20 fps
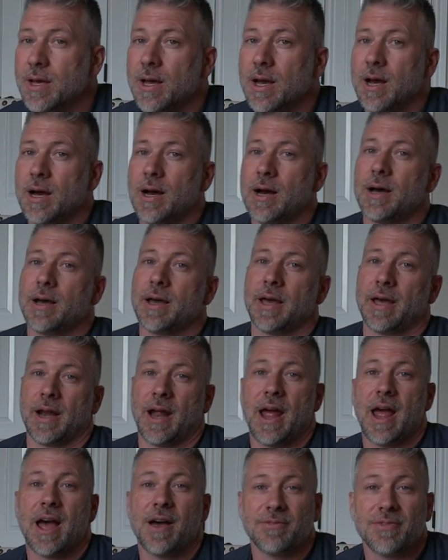And
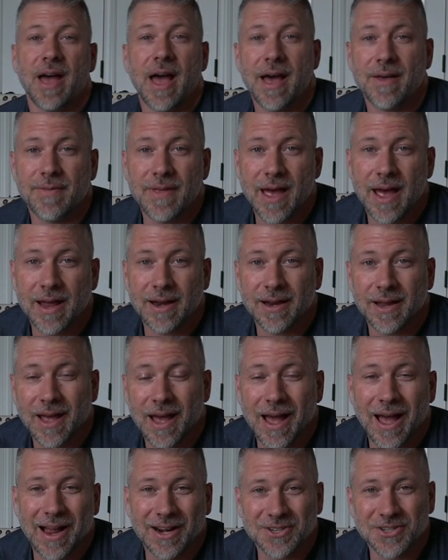I have had that
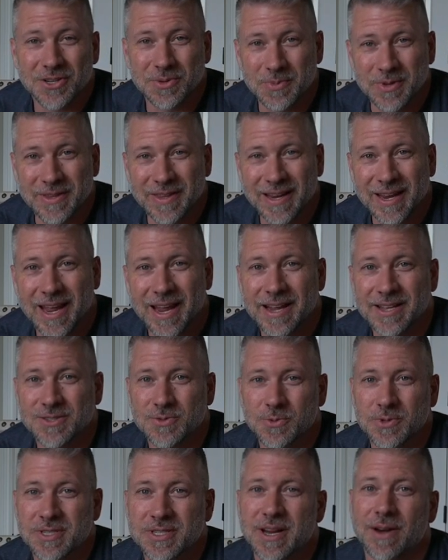actually be the
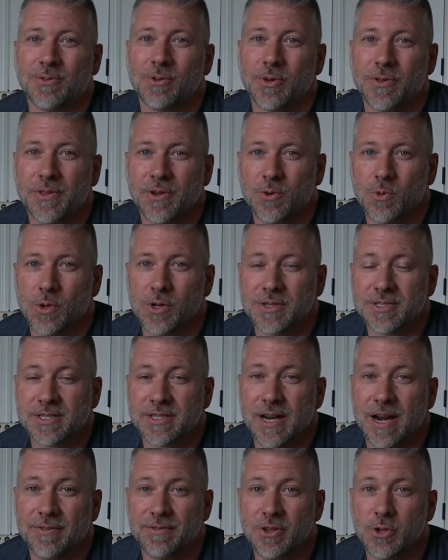case with several of the quilts
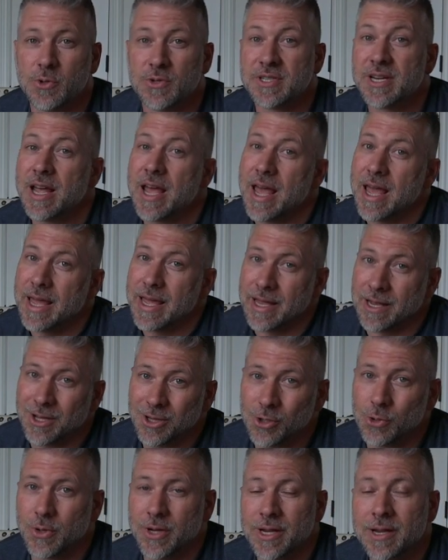that I've used,
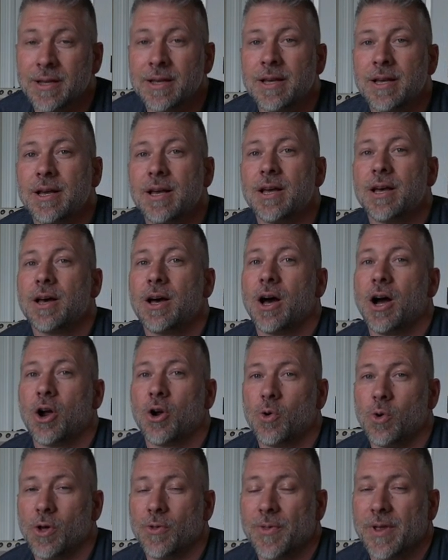including a
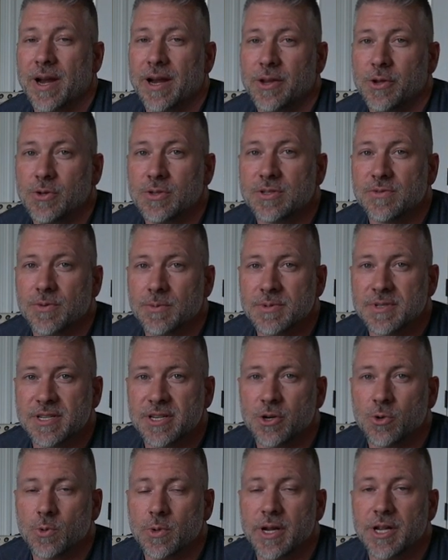quilt that I used from
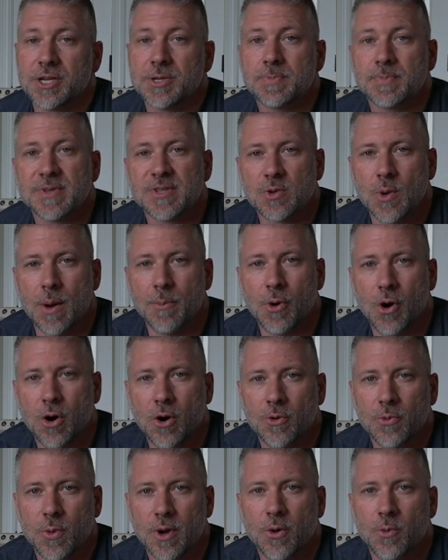Cedar Ridge. So I
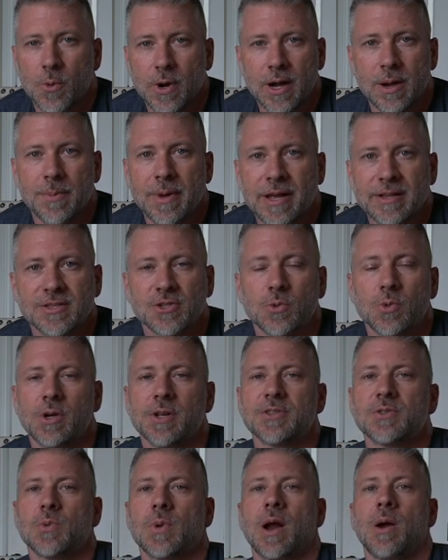borrowed one of Rain Man's
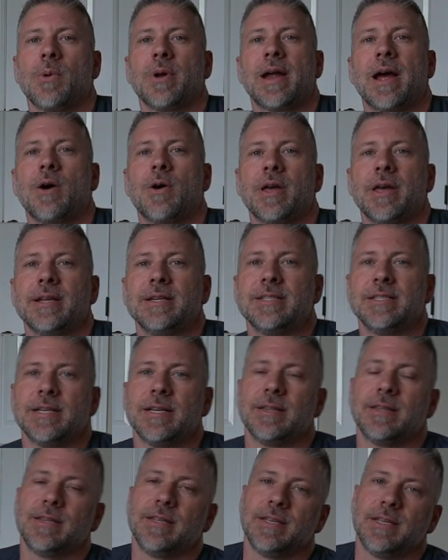quilts when I went out and
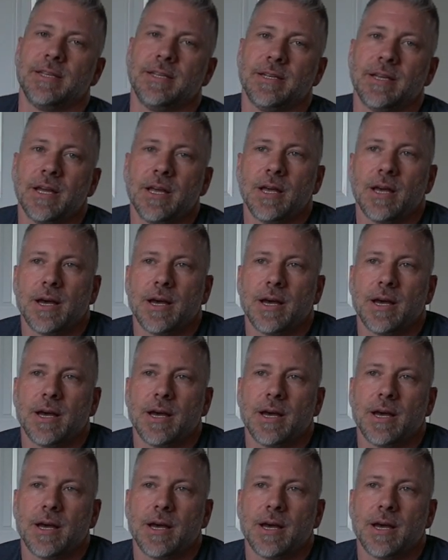did the